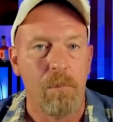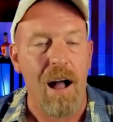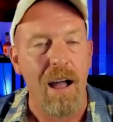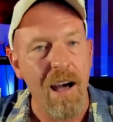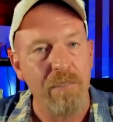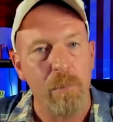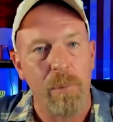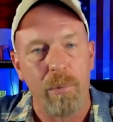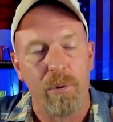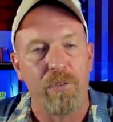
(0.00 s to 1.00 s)
I haven't
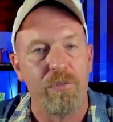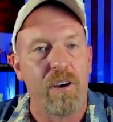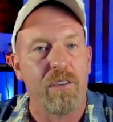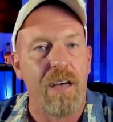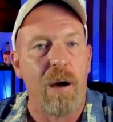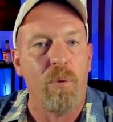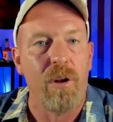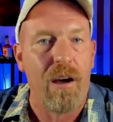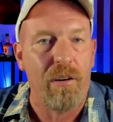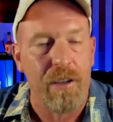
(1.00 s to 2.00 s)
been able to figure that
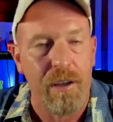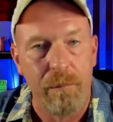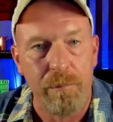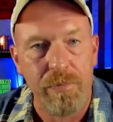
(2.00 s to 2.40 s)
one out yet.